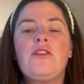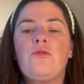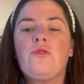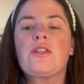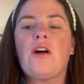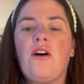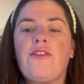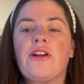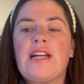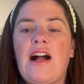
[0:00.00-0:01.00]
tools solve
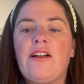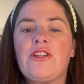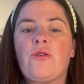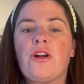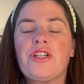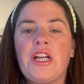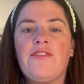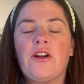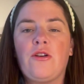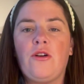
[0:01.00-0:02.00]
your challenge or
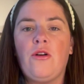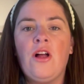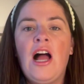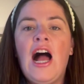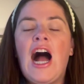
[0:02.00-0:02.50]
achieve your goal?